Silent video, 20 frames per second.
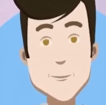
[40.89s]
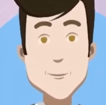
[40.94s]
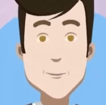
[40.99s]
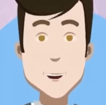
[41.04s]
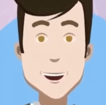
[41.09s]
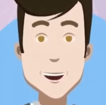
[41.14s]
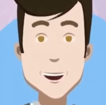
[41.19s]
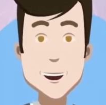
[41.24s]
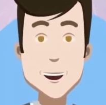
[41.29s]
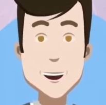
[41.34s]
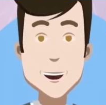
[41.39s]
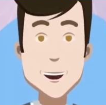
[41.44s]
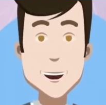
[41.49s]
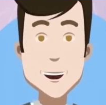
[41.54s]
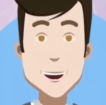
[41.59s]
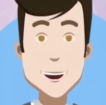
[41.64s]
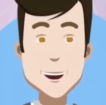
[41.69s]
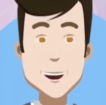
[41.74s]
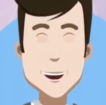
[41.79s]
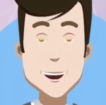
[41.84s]
proportional
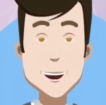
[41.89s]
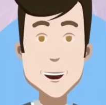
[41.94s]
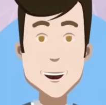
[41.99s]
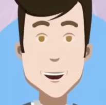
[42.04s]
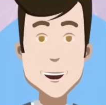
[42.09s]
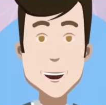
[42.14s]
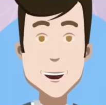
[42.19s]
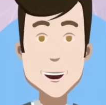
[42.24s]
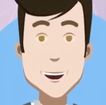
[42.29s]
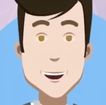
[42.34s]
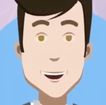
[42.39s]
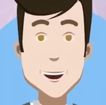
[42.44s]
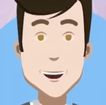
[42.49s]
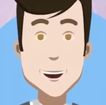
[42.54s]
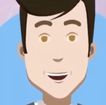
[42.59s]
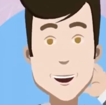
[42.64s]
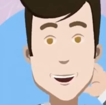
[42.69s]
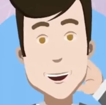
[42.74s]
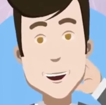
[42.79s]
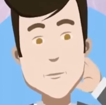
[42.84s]
gain and
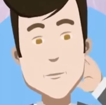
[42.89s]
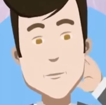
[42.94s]
error.